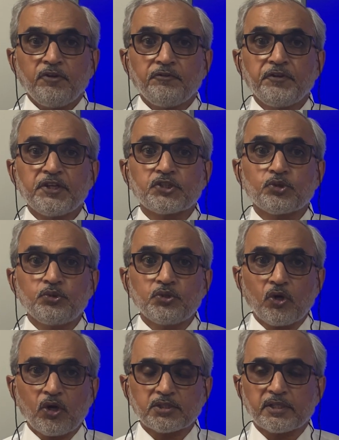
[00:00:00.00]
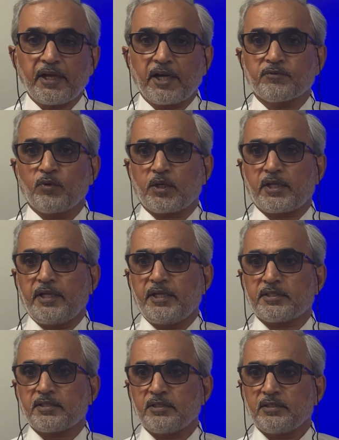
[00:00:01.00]
We do not
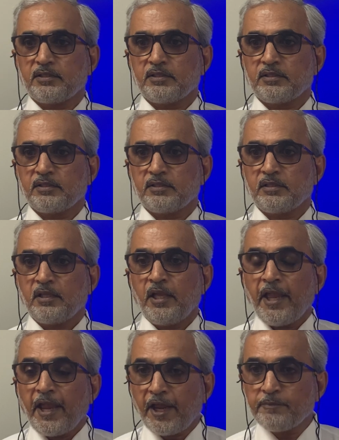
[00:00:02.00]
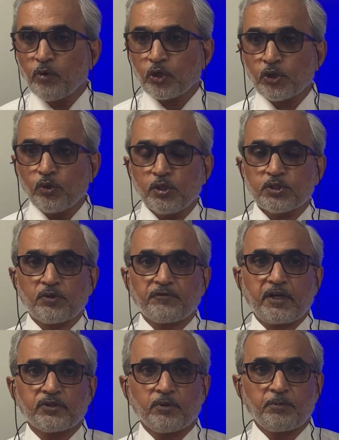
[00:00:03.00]
advocate in modules of
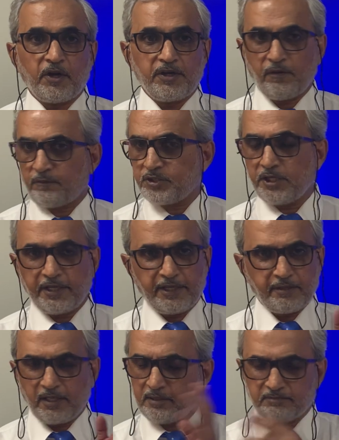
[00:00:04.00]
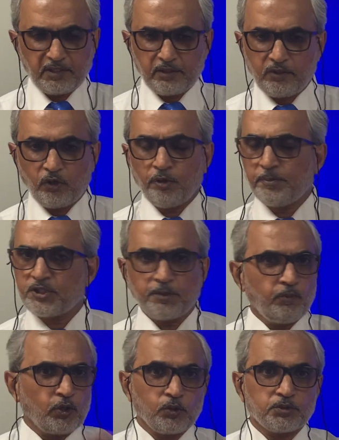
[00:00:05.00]
OBG
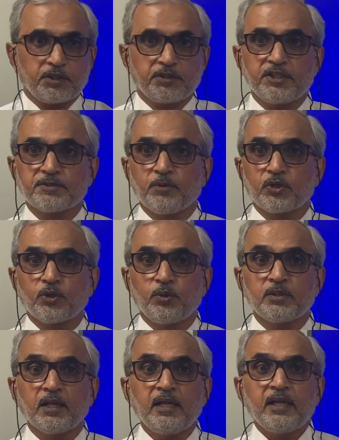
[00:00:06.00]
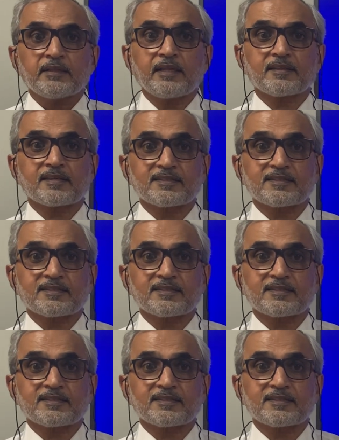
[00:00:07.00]
modules and these modules that the